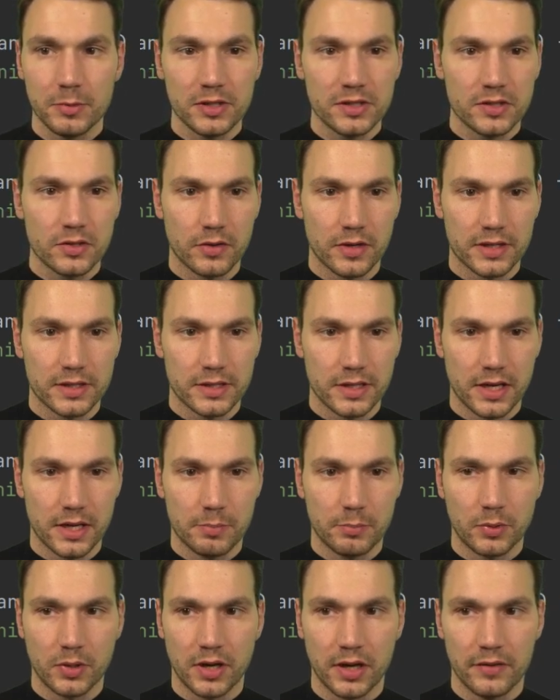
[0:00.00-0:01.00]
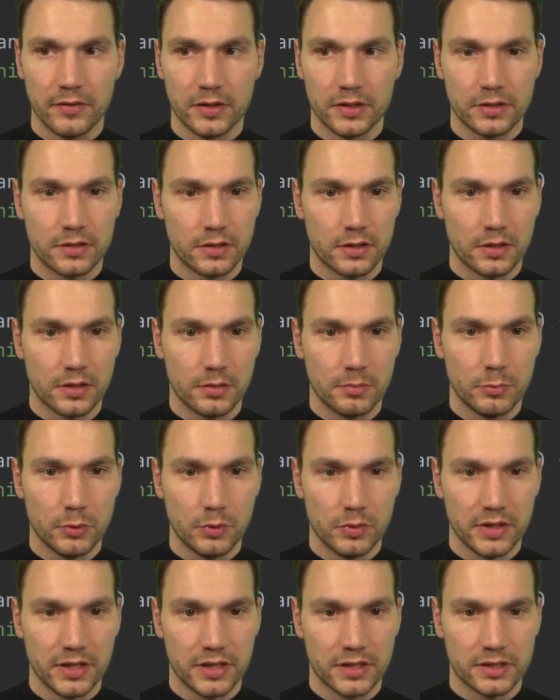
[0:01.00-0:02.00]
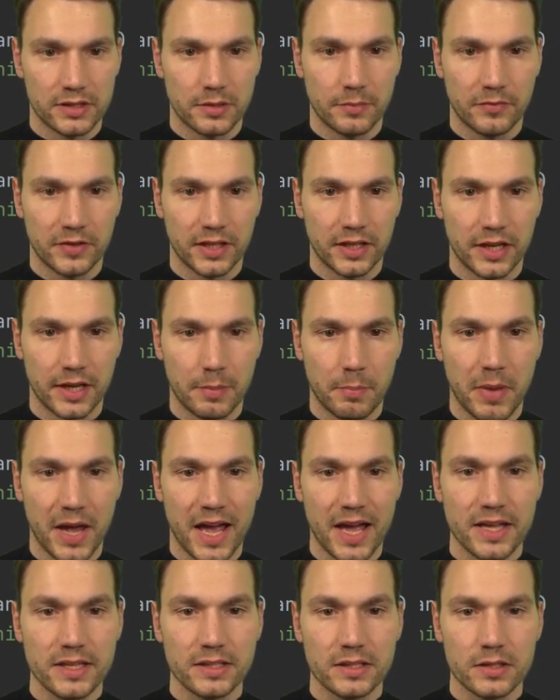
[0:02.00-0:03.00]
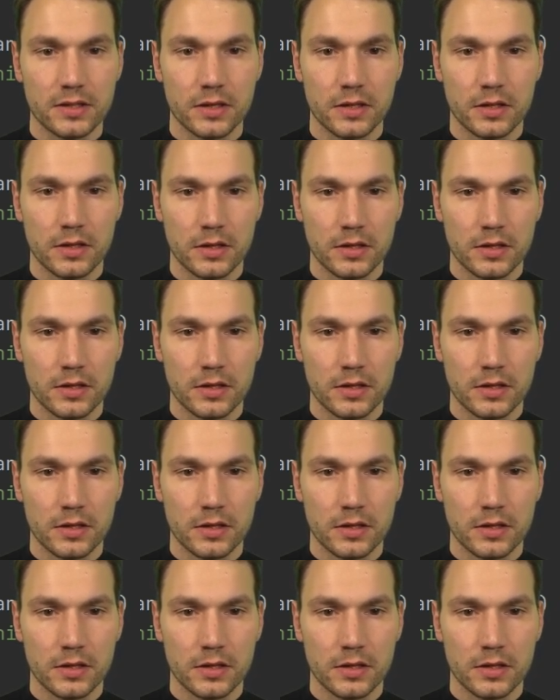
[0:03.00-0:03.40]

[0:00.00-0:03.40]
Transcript: So I say private uh, boolean something like passed.